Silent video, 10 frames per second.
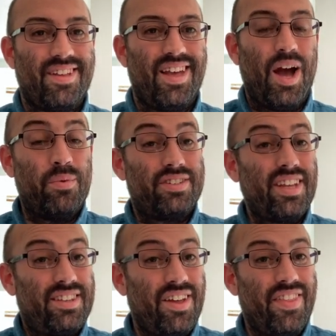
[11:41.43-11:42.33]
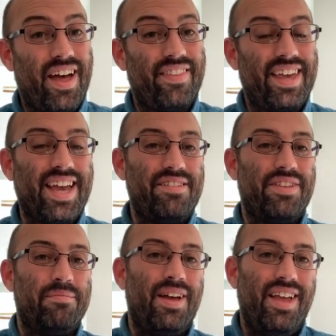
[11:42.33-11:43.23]
And once they'd done that, they gave
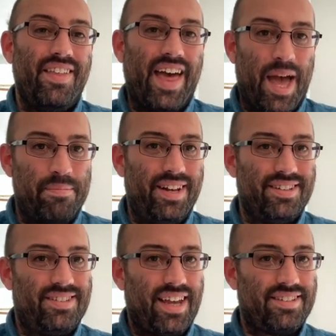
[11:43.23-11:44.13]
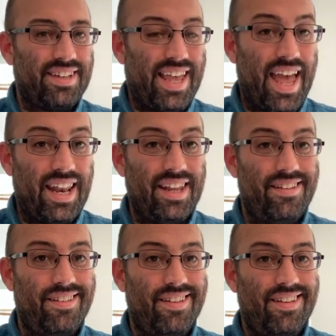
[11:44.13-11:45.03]
them the happiness test again.
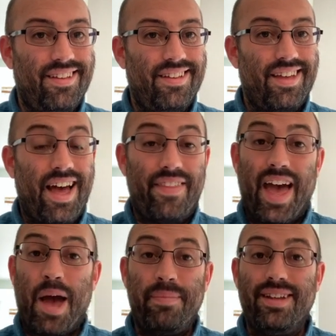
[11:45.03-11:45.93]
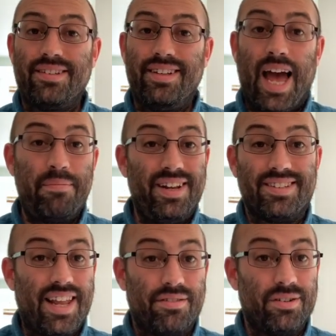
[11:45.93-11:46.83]
And their
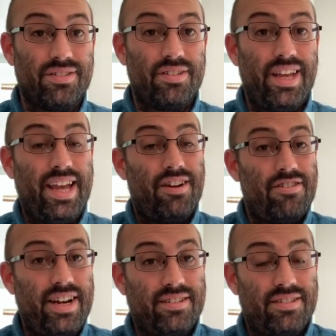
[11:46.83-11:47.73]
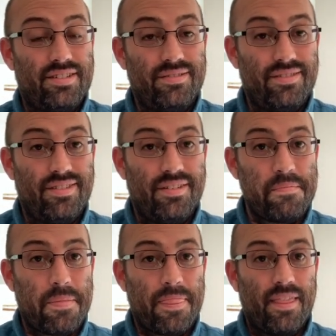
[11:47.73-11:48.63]
happiness levels increased.
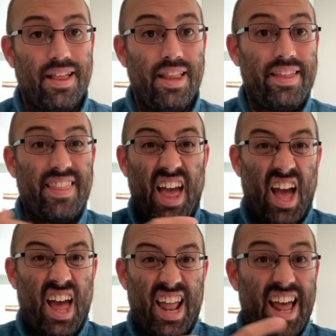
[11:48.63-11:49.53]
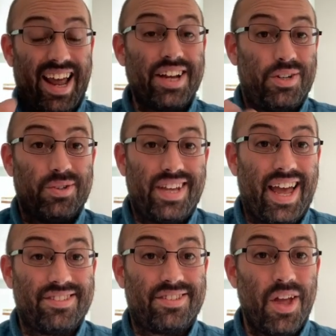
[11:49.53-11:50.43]
Like an actual
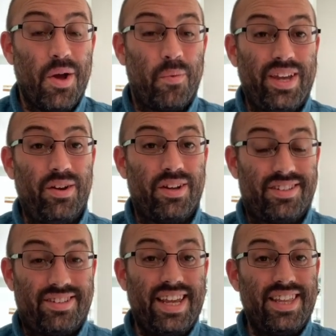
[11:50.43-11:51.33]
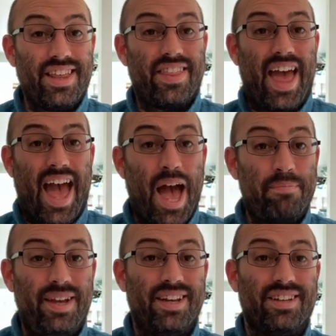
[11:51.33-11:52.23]
test where you could see that their
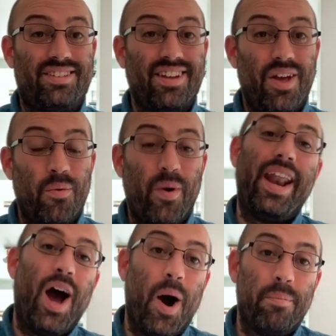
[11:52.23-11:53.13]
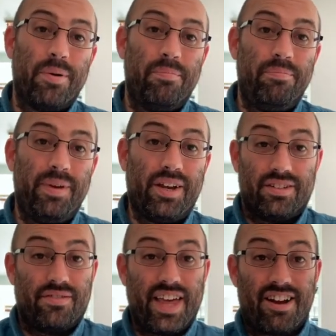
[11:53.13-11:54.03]
happiness went up
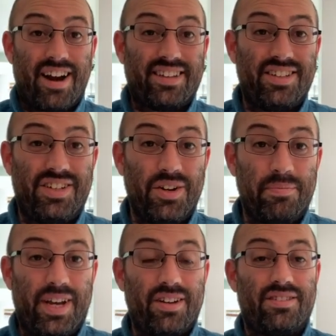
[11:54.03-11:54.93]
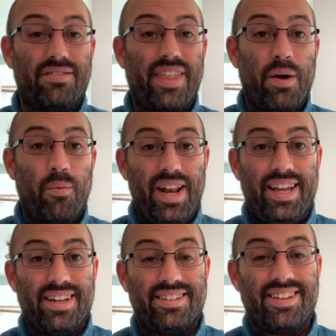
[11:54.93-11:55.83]
because of their gratitude, because of their
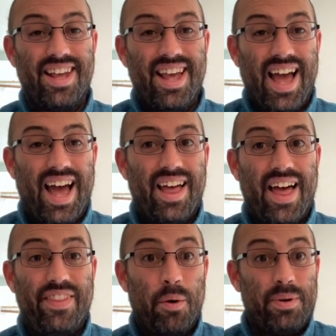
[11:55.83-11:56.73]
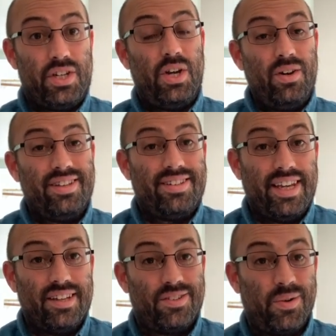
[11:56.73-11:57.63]
willingness and the
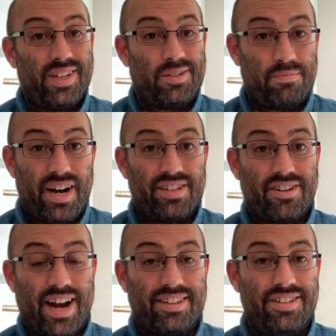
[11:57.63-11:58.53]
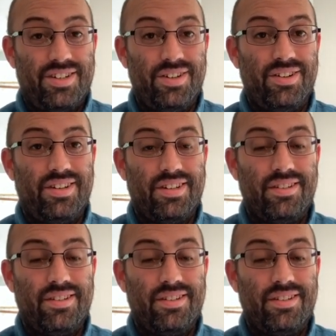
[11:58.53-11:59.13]
opportunity to express gratitude.